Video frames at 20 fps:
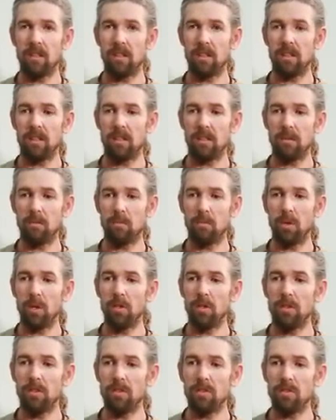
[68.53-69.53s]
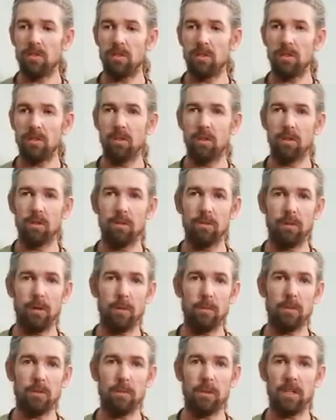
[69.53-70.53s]
our produce through local
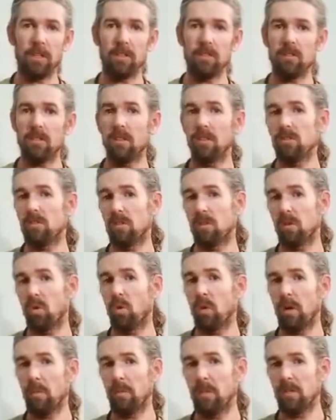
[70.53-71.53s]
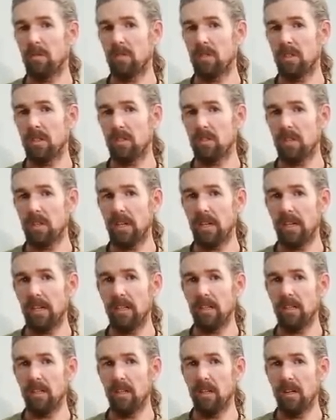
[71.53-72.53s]
farmers markets and also cooperative CSA